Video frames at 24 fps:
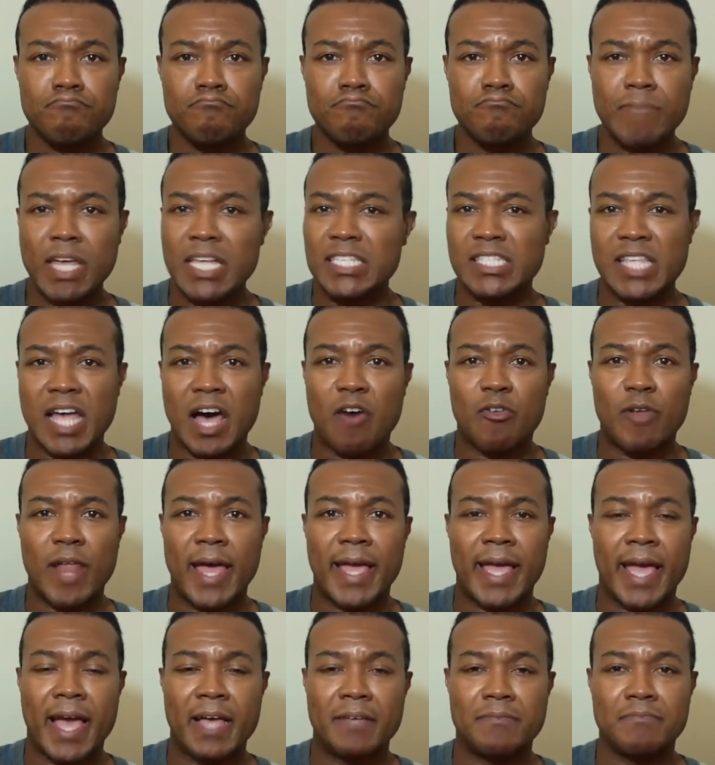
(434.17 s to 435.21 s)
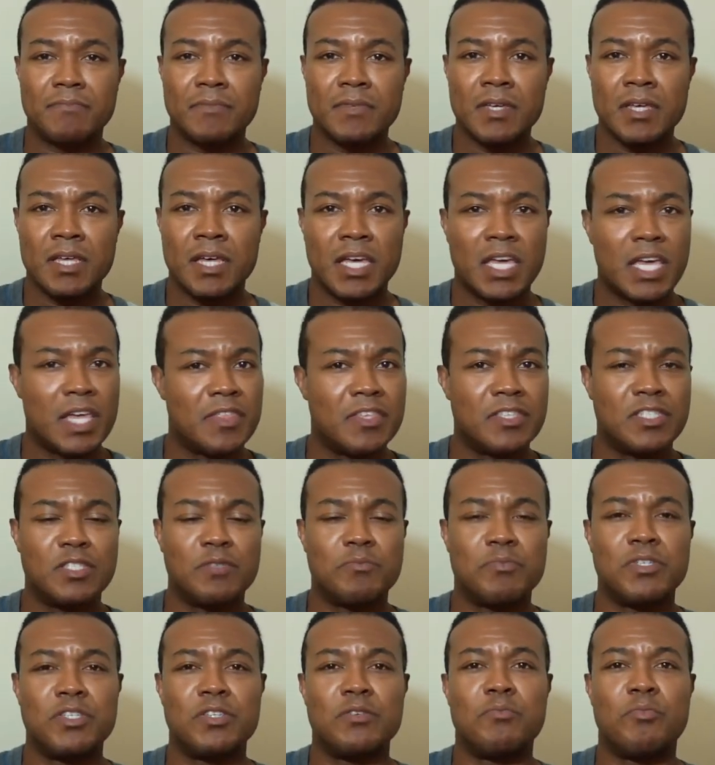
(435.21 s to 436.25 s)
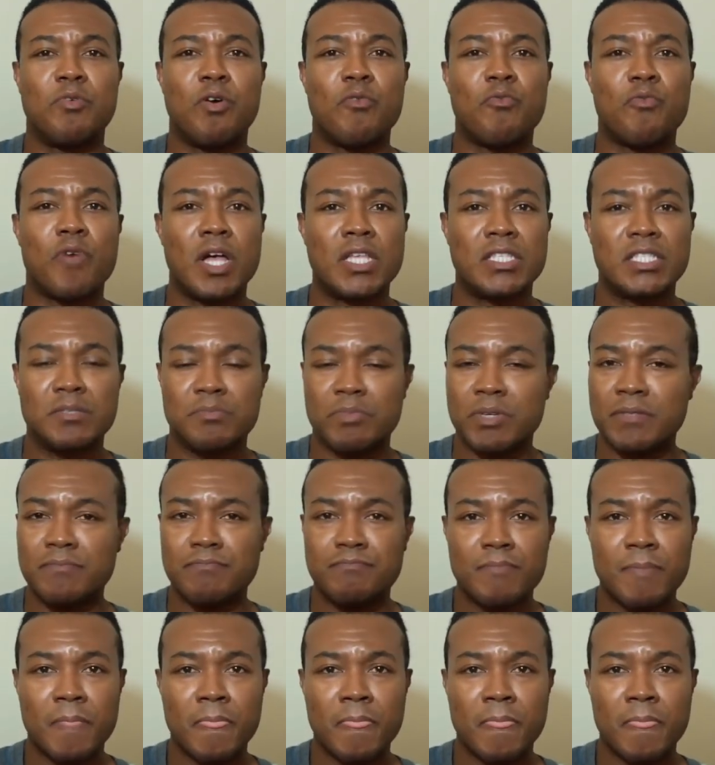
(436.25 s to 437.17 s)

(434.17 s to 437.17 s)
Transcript: That's all I got. Again, this has been your boy, Ronza B.